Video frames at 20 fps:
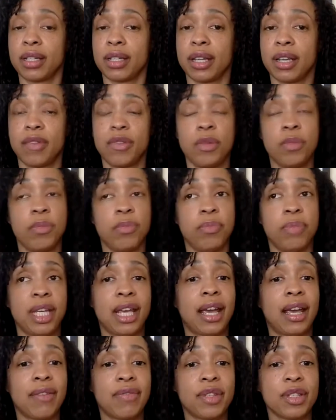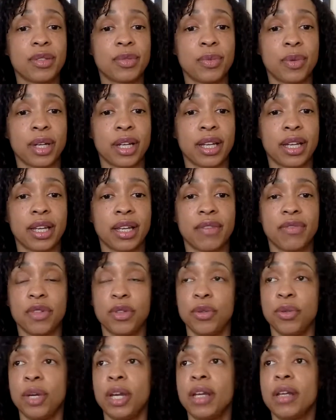if you behave this way, if
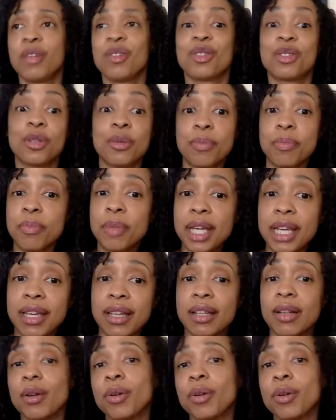you submit,